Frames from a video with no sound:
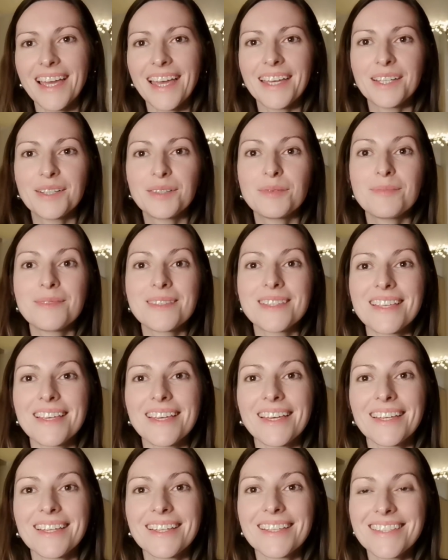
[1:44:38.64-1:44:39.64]
Hey, group
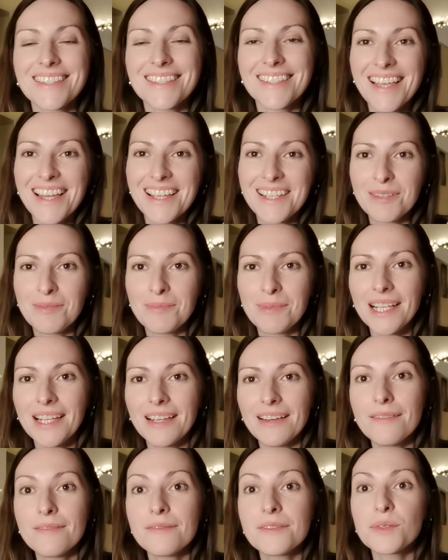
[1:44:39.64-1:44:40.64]
six. Hello, my
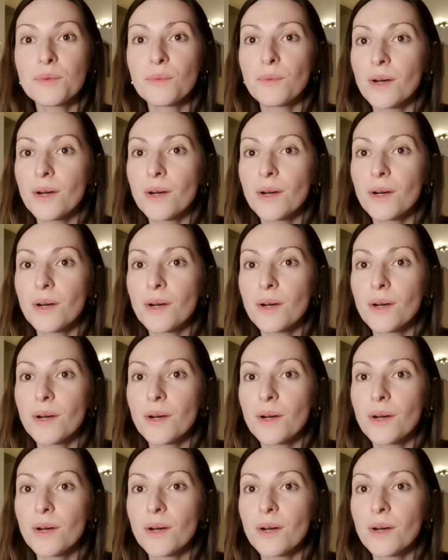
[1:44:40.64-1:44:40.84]
loves.